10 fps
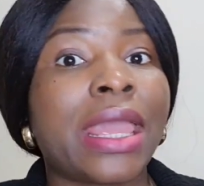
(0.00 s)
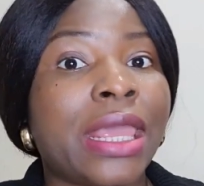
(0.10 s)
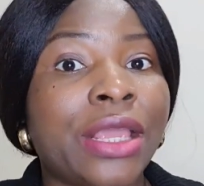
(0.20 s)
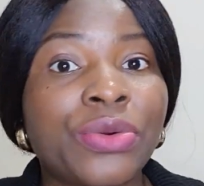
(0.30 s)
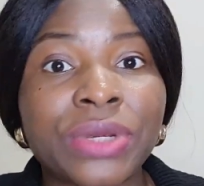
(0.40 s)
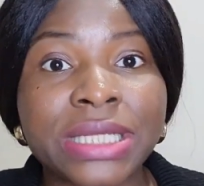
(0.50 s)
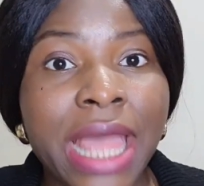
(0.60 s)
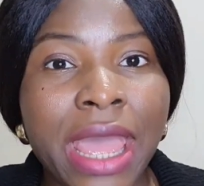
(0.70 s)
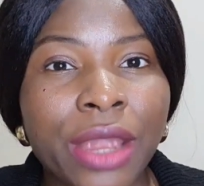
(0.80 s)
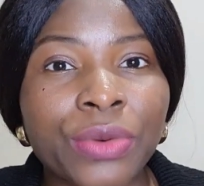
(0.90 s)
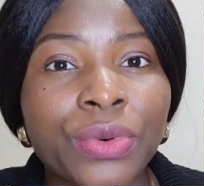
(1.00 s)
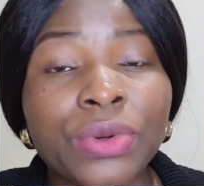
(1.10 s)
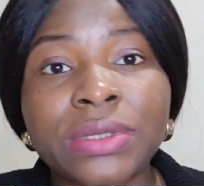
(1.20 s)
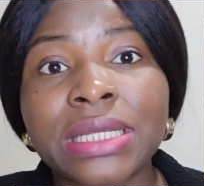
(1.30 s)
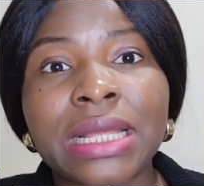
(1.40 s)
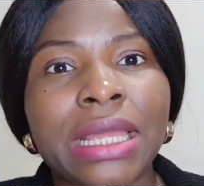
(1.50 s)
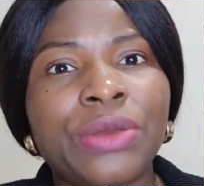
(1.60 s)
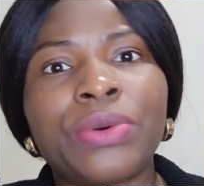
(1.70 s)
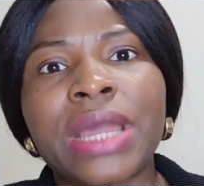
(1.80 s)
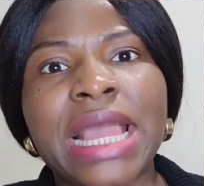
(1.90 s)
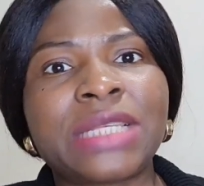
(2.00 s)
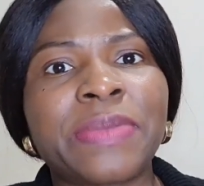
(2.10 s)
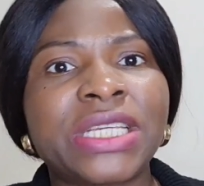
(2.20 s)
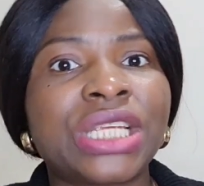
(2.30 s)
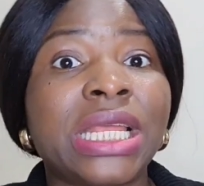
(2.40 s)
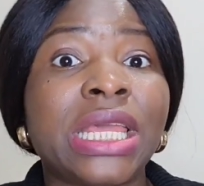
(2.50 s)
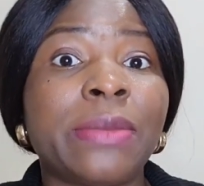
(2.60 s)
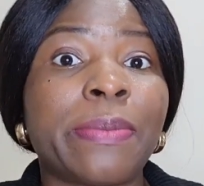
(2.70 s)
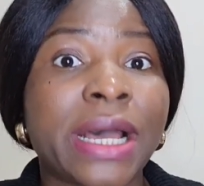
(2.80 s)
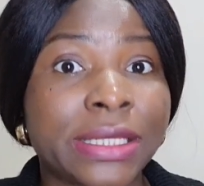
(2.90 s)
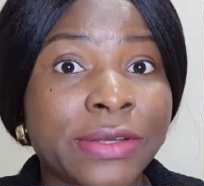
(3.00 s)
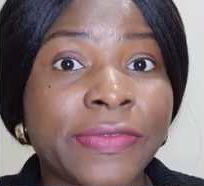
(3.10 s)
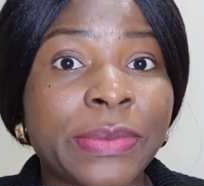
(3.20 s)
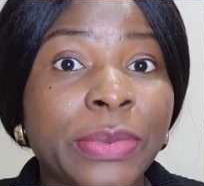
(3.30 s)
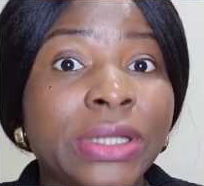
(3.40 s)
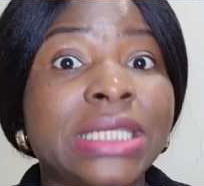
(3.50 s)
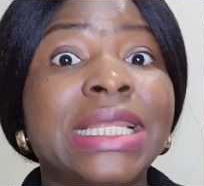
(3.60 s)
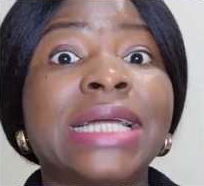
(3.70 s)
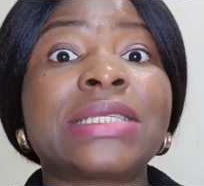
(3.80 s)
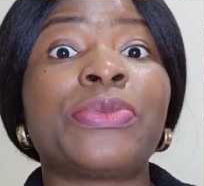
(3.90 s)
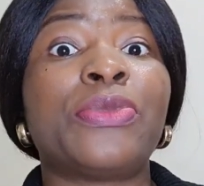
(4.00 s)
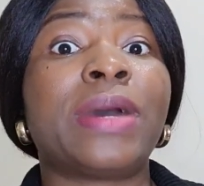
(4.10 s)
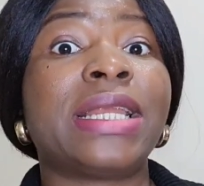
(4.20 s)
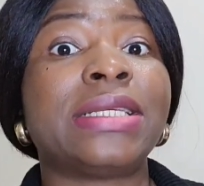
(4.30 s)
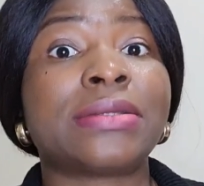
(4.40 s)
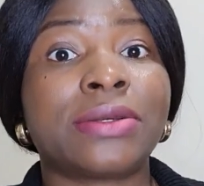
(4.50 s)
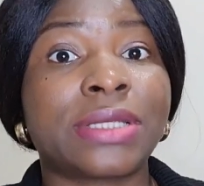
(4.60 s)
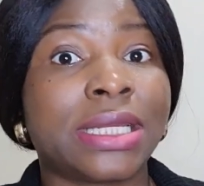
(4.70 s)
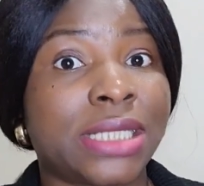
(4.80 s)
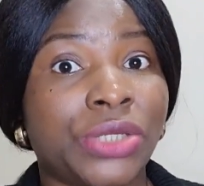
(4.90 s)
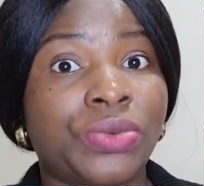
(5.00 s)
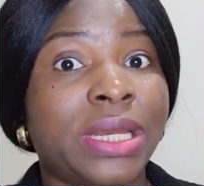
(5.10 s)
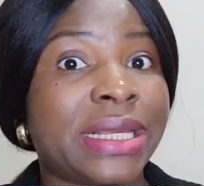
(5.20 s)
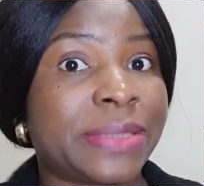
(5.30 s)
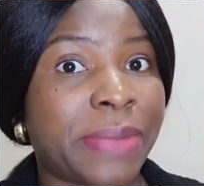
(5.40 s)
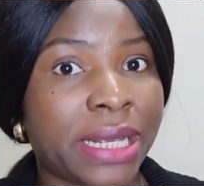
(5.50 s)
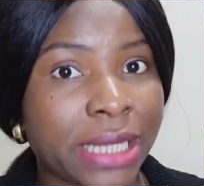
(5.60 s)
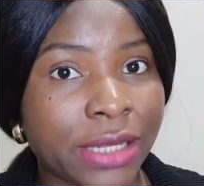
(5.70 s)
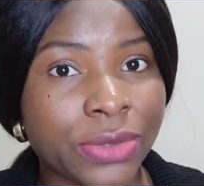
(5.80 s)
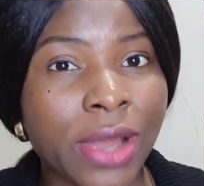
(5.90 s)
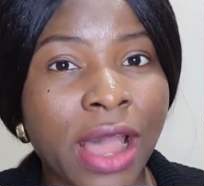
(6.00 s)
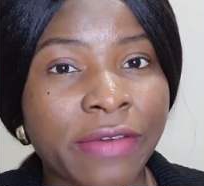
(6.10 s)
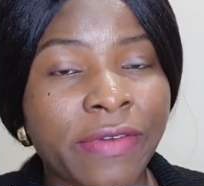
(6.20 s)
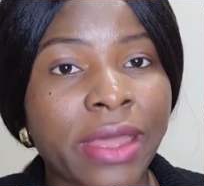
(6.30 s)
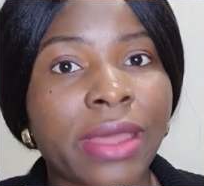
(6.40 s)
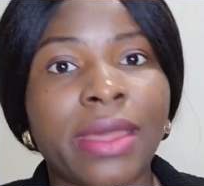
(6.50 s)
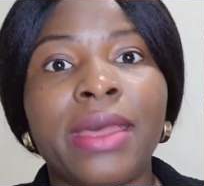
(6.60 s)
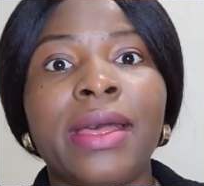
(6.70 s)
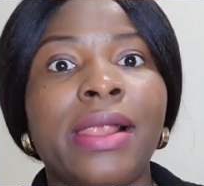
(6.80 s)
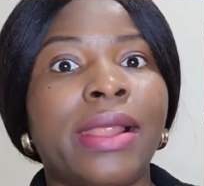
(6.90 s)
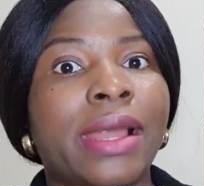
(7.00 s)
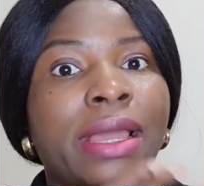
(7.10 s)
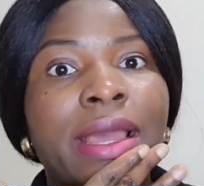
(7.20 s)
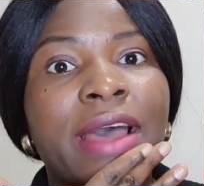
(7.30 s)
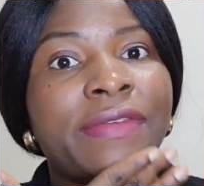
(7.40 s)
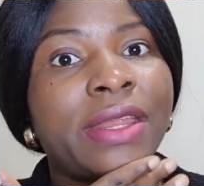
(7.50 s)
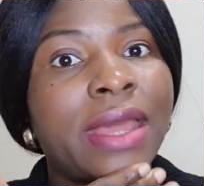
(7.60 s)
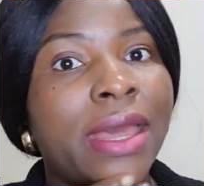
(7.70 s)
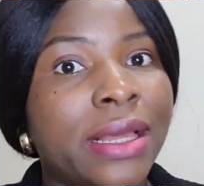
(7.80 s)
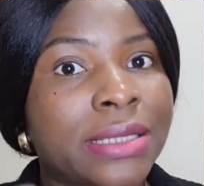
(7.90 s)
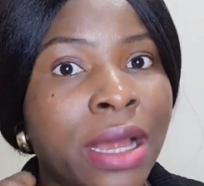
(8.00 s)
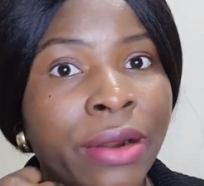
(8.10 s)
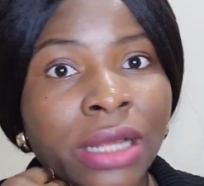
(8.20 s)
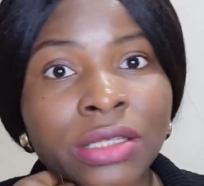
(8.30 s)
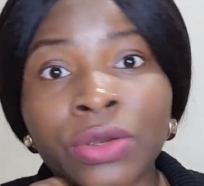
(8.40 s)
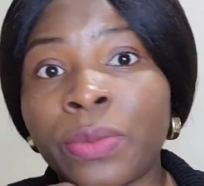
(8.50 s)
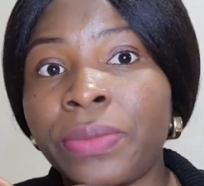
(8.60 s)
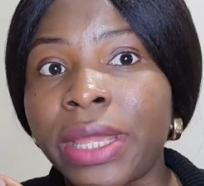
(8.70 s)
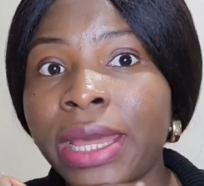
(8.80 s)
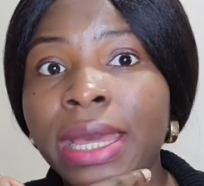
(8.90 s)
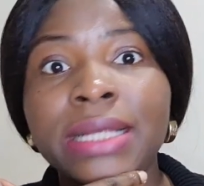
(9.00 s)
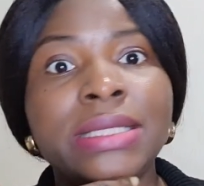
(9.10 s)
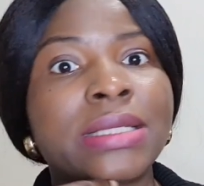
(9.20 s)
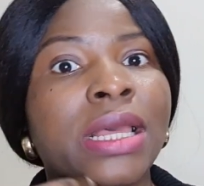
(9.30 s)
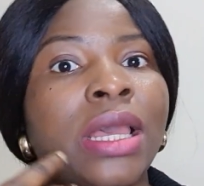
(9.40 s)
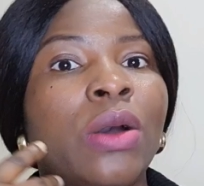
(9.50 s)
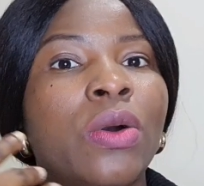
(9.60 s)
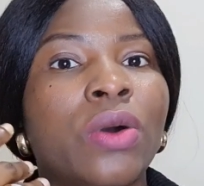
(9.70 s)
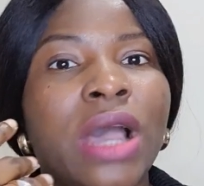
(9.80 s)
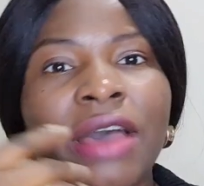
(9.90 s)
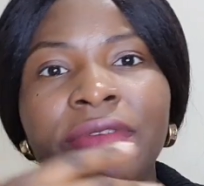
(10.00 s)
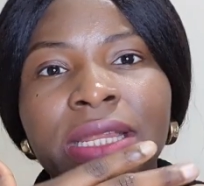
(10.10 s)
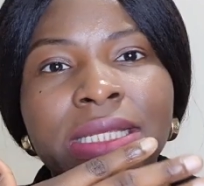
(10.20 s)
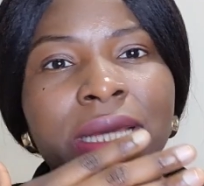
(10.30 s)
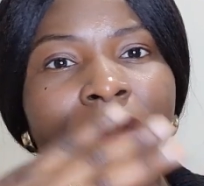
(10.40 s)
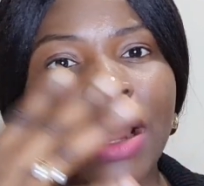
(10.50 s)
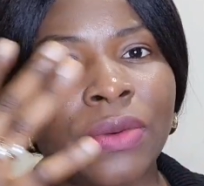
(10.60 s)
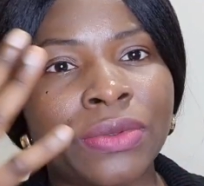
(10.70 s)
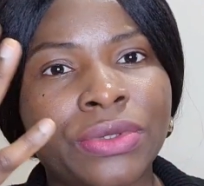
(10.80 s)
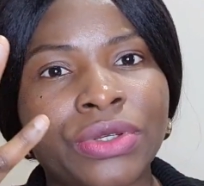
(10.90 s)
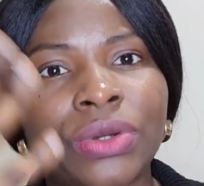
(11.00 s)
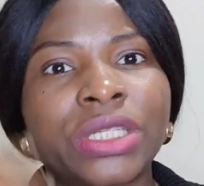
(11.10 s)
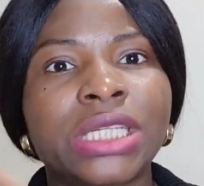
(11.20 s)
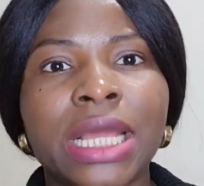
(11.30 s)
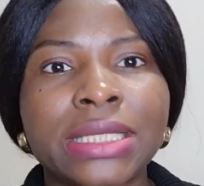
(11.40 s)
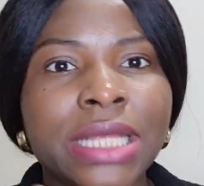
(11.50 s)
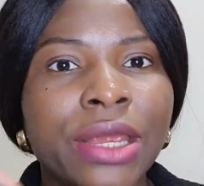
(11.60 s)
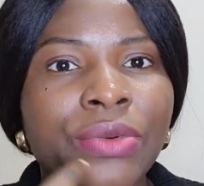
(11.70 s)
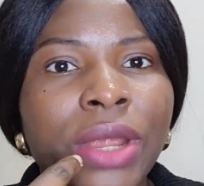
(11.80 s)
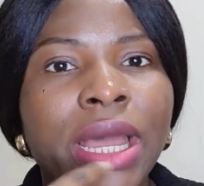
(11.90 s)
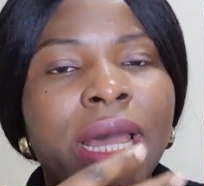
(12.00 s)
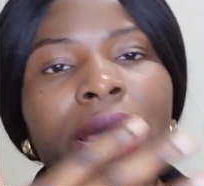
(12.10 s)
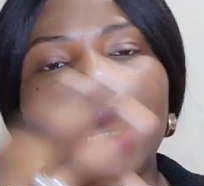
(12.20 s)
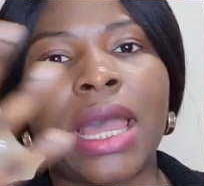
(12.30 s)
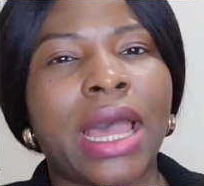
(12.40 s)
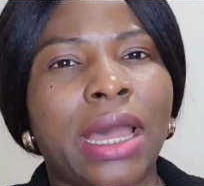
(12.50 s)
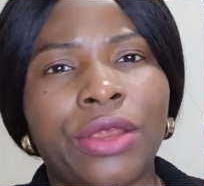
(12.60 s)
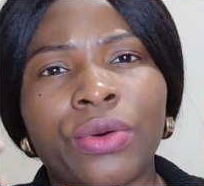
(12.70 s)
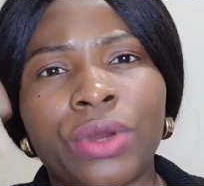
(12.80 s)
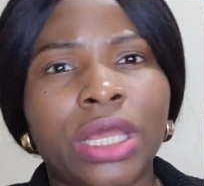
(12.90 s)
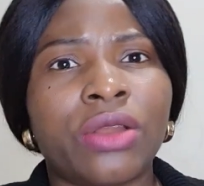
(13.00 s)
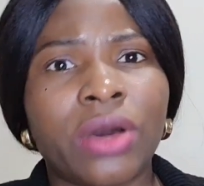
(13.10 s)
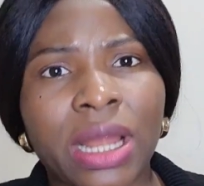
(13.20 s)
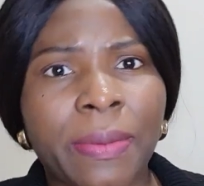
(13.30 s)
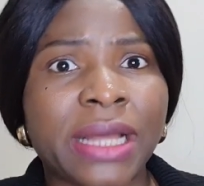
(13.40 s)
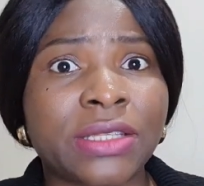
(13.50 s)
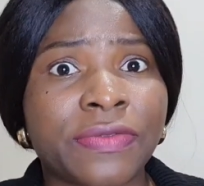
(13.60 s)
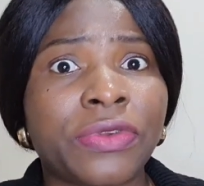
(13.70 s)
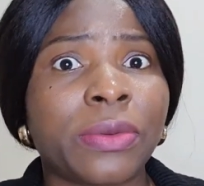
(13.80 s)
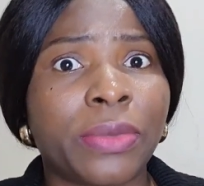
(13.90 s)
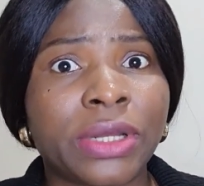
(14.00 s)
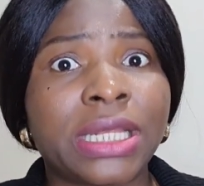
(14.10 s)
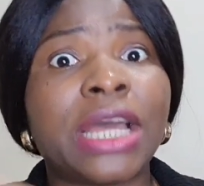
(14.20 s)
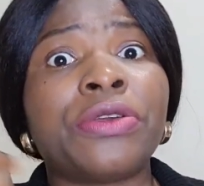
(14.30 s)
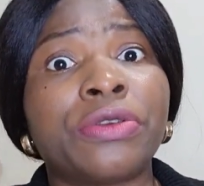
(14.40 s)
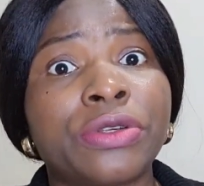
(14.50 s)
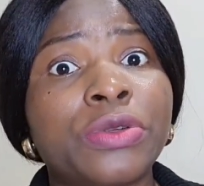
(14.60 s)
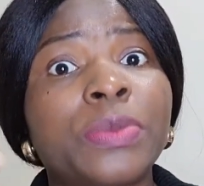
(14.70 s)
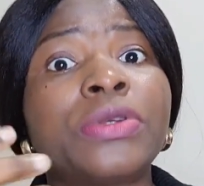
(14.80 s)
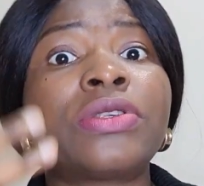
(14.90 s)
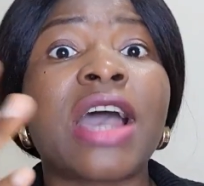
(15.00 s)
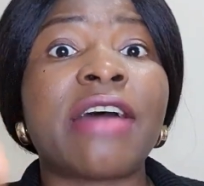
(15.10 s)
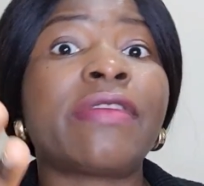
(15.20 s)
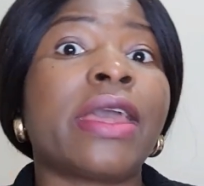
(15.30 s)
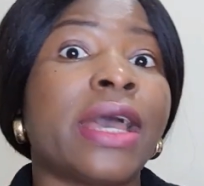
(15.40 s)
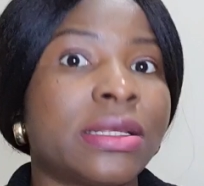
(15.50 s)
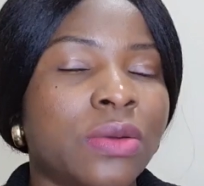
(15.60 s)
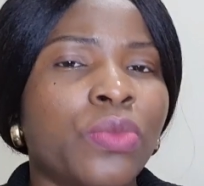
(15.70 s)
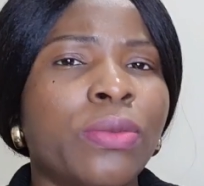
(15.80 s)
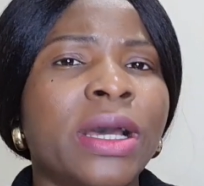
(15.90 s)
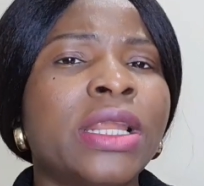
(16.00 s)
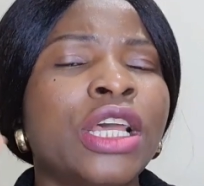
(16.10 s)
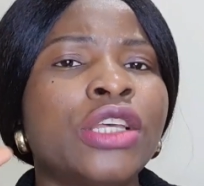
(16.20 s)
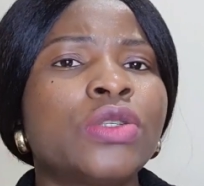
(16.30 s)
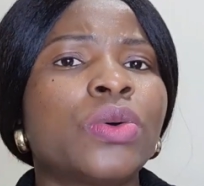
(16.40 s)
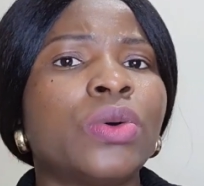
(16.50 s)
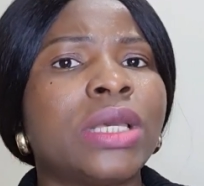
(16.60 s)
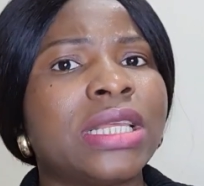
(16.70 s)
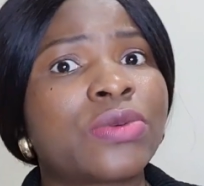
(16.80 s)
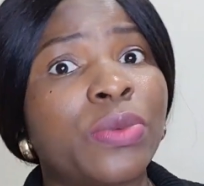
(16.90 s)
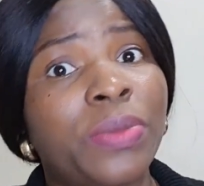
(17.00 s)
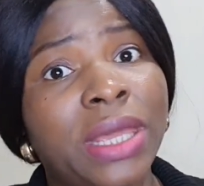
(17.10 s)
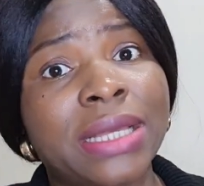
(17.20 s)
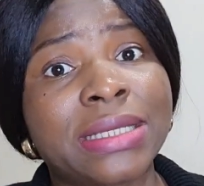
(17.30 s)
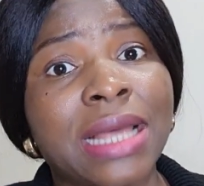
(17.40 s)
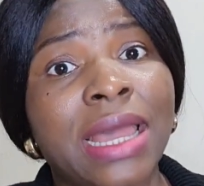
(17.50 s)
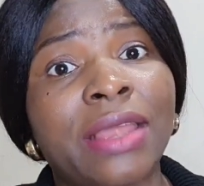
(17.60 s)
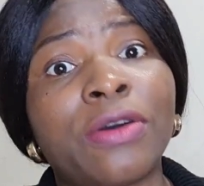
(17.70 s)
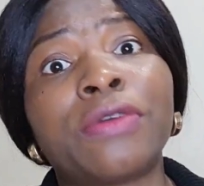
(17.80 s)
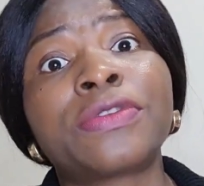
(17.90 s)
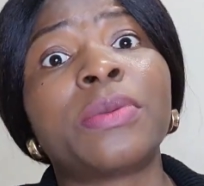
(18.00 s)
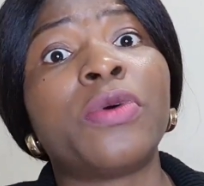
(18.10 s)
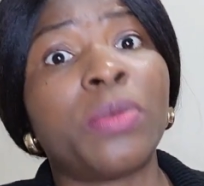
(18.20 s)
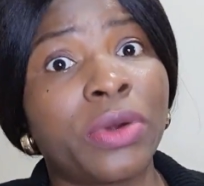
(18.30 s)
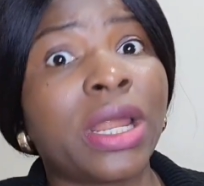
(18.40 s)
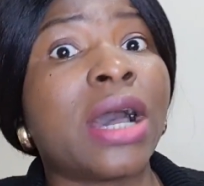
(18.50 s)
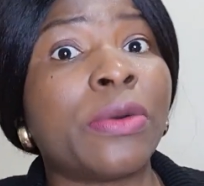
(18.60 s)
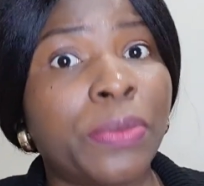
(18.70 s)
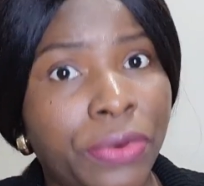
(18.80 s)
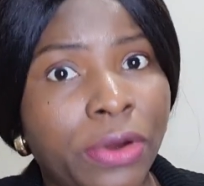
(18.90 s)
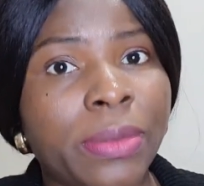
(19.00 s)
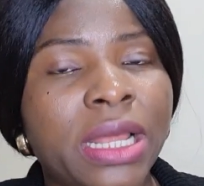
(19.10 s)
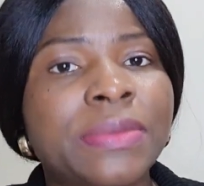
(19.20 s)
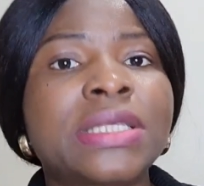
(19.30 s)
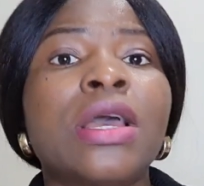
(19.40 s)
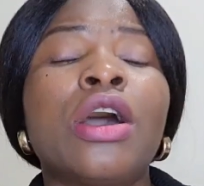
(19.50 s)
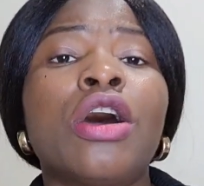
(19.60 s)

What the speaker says: increased hair growth, especially in parts of the body that a woman is not necessarily expected to have hair, like having hairs around your beards or having it around your chest area, in other parts of your body that you're not supposed to have hair as a woman. So it could be a sign of some hormonal problems.